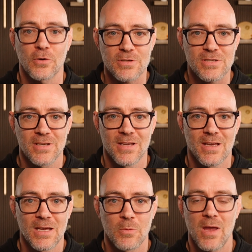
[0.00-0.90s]
First,
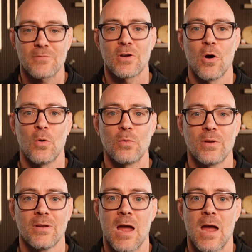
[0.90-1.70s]
we have to own